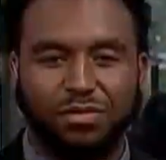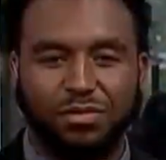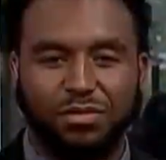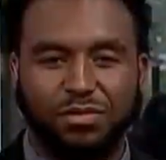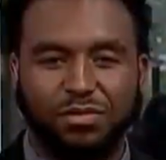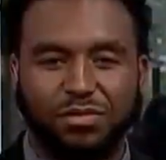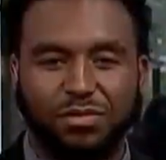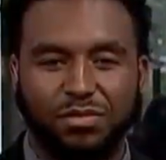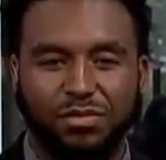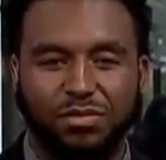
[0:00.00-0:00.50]

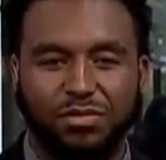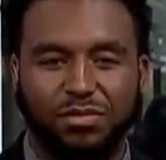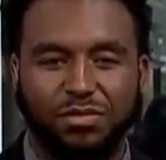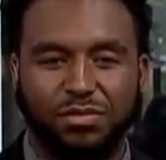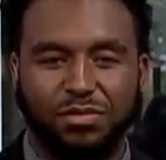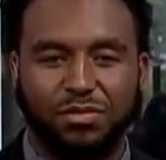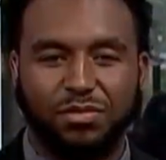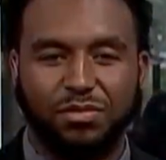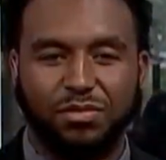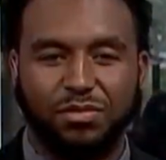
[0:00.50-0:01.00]

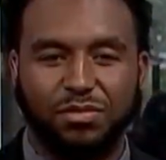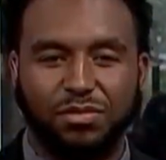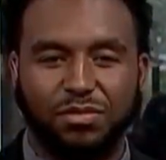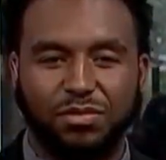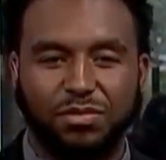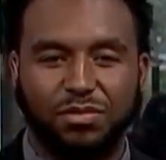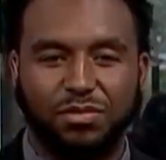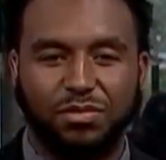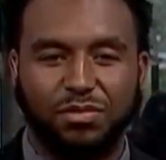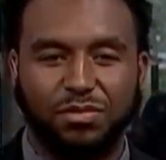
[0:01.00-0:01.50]

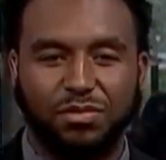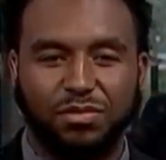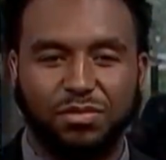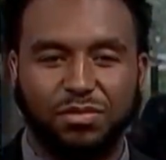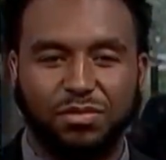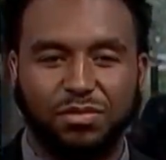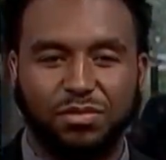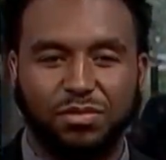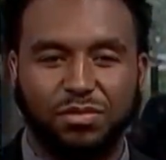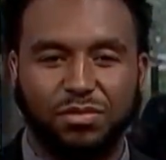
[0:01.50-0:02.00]

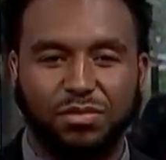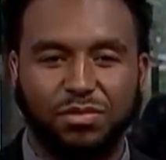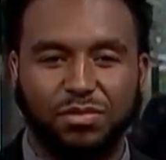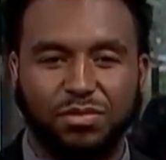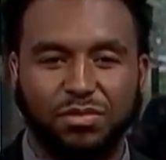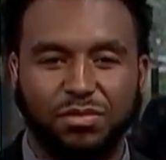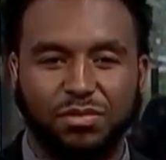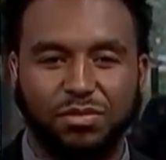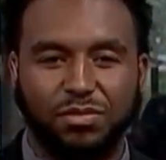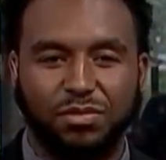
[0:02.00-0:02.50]

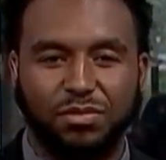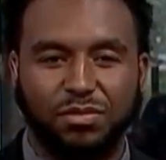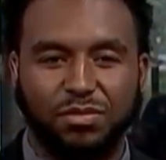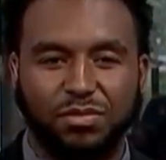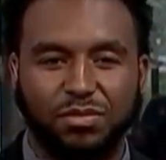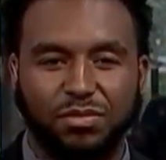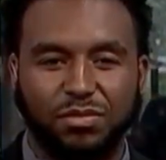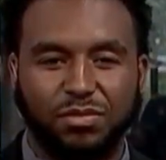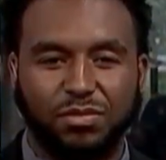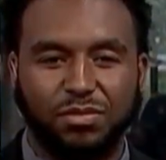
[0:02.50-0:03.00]

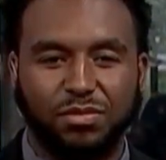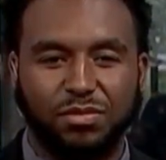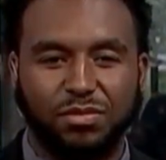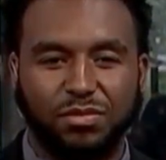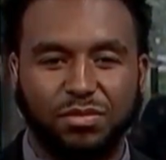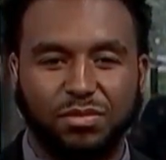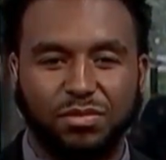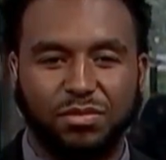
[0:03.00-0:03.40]
(silent)